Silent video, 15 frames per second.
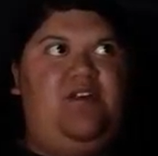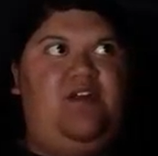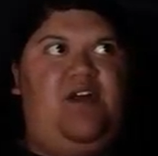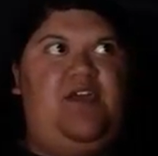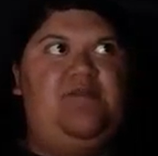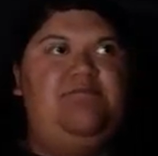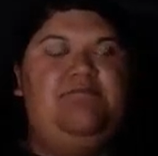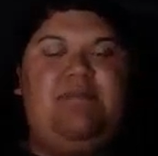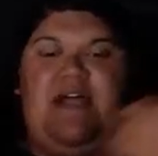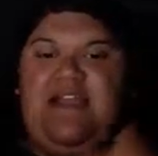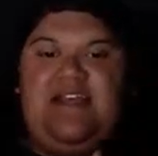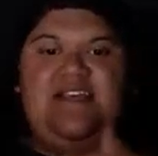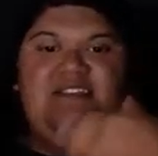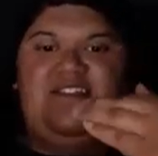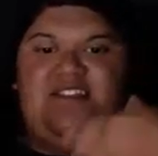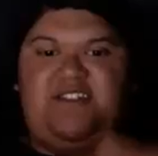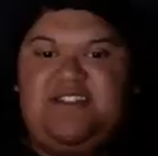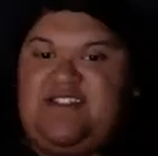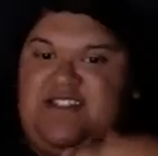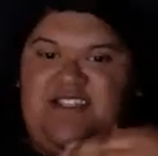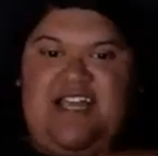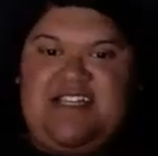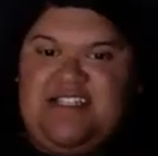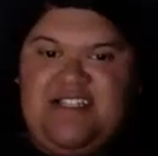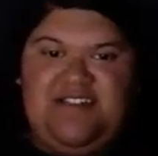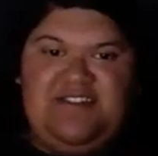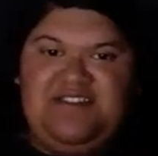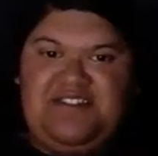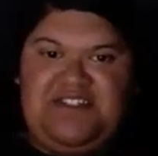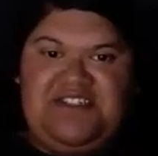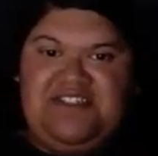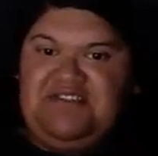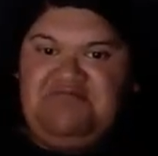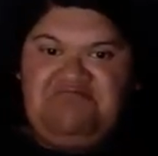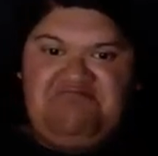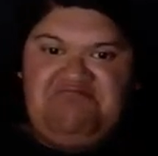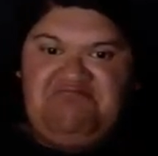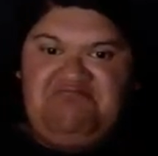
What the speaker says: like, money just doesn't,